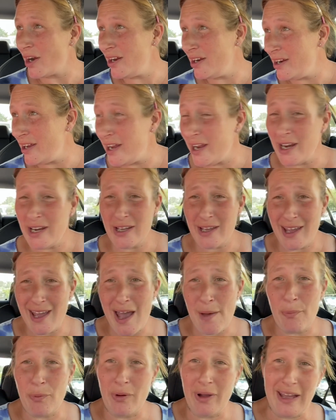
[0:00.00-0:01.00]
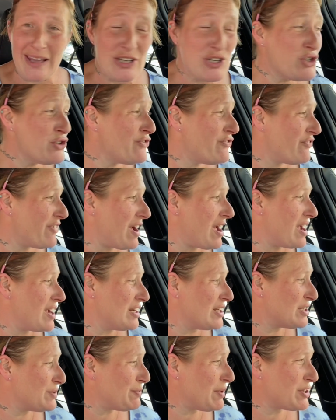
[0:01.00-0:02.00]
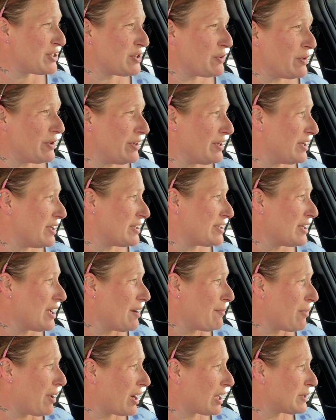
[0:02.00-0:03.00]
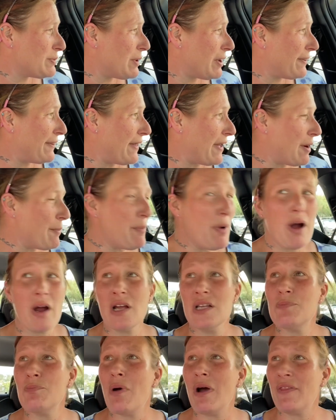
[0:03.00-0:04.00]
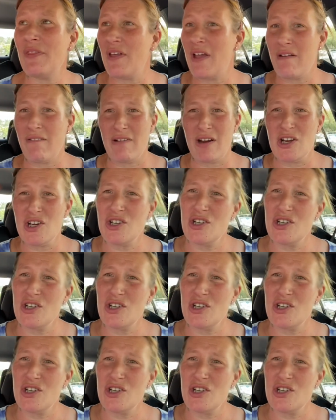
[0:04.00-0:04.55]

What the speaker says: and handicap will get you fined, especially when there's parking spot there, and a